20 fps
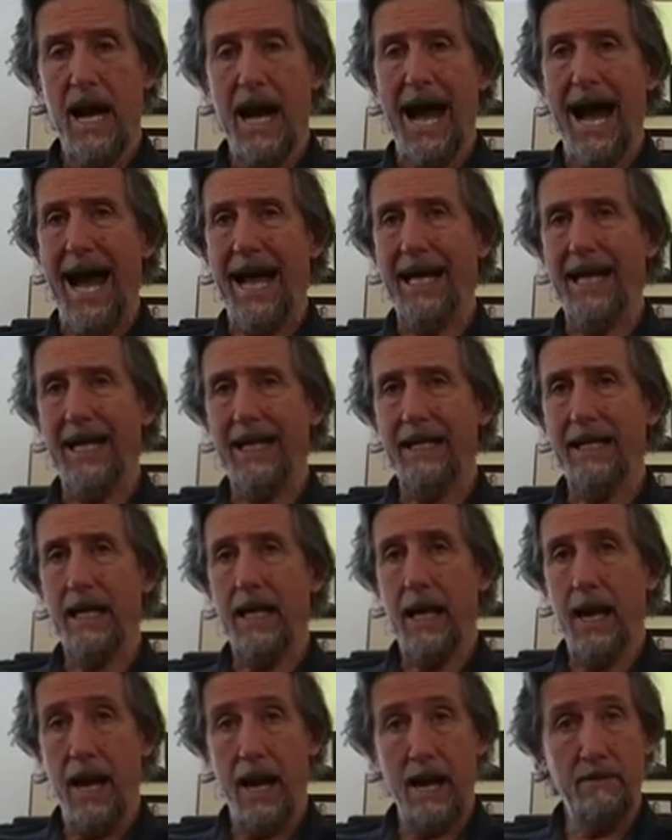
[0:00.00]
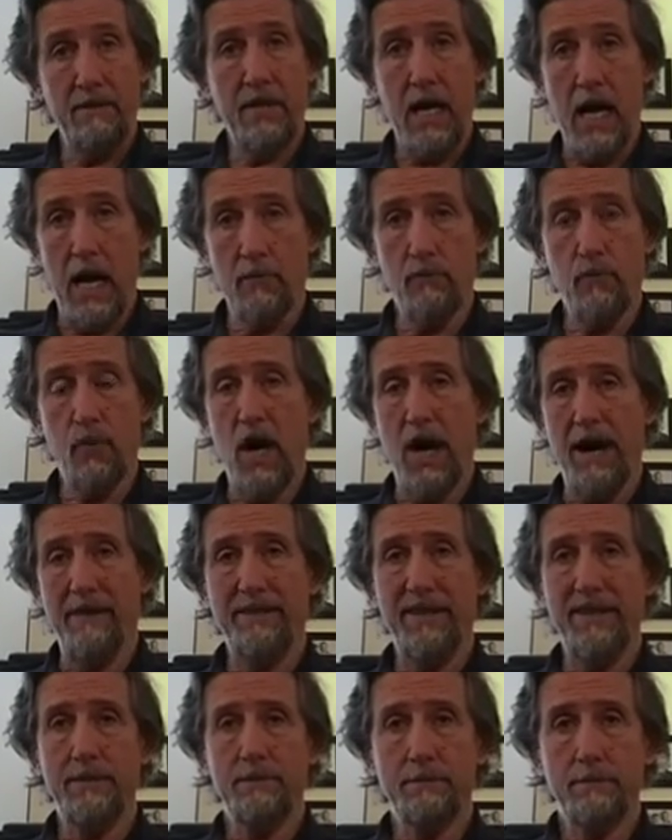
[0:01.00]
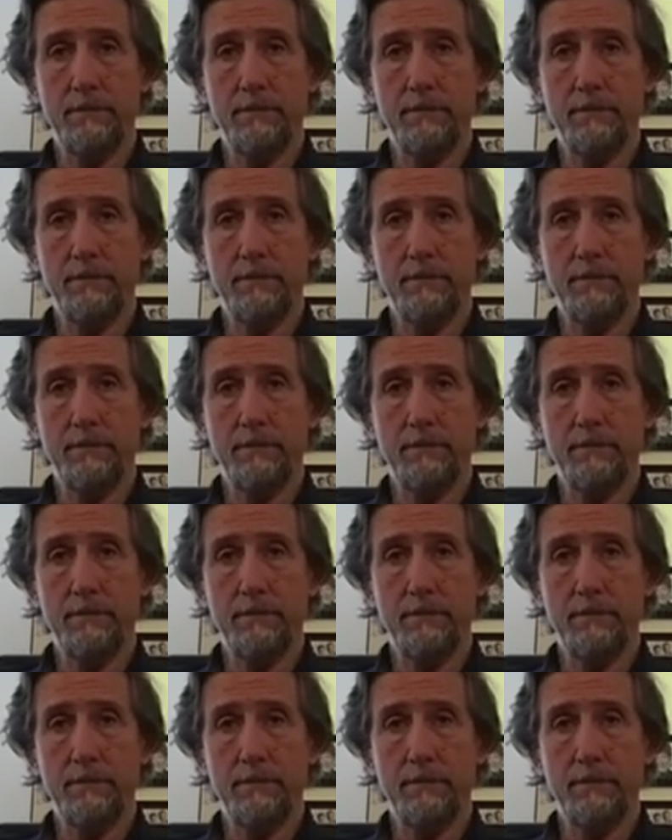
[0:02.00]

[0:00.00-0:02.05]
I have a nonprofit,